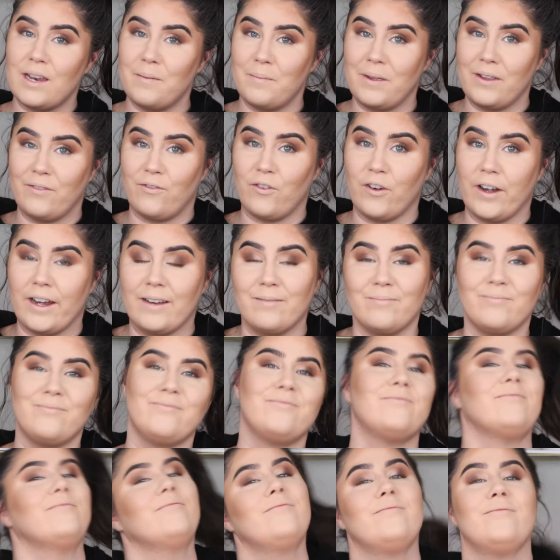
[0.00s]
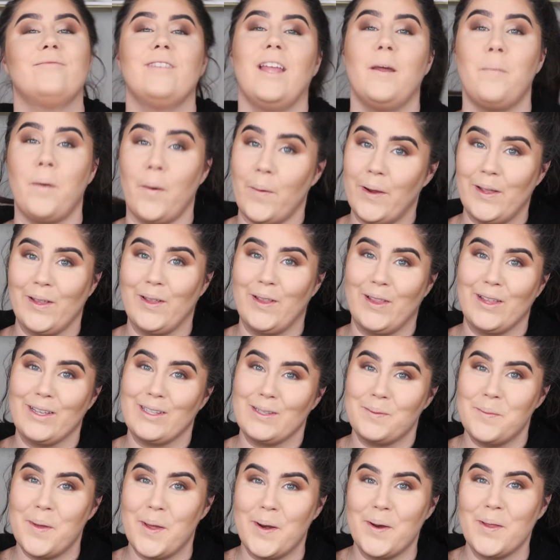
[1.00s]
be free. That probably
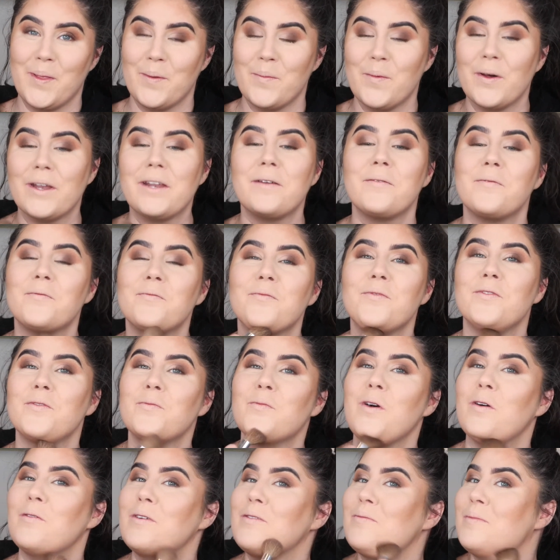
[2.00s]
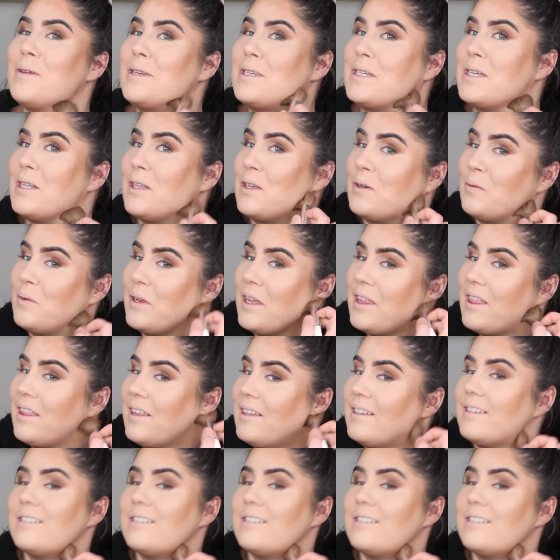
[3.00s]
looks better than what we've been dealing with.